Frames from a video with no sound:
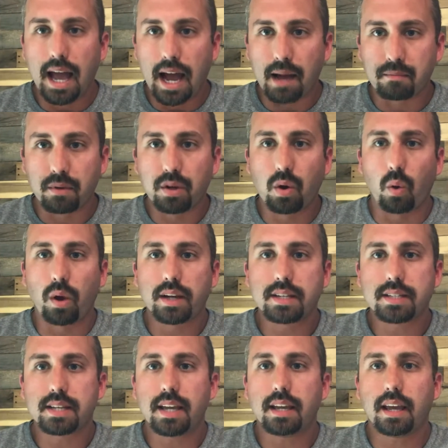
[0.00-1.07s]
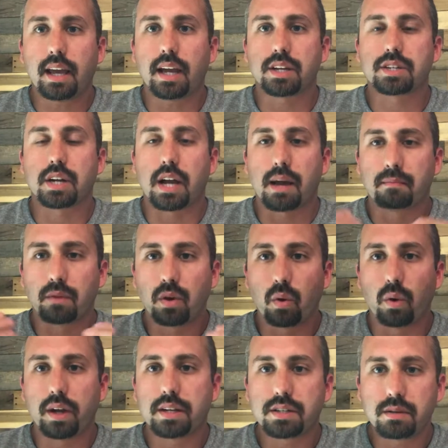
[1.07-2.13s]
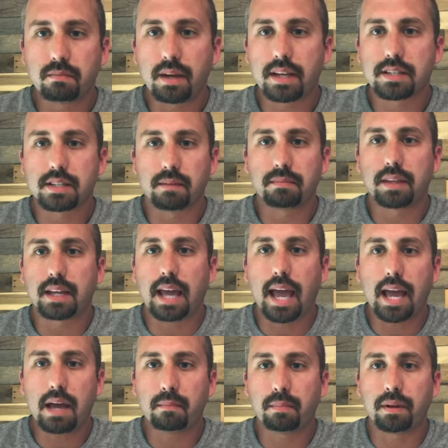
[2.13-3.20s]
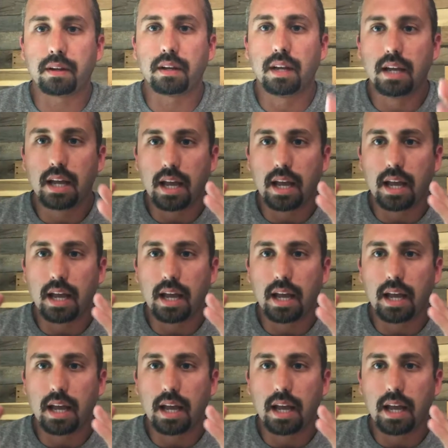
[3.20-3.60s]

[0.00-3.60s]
I'm going to take action, I'm going to make something happen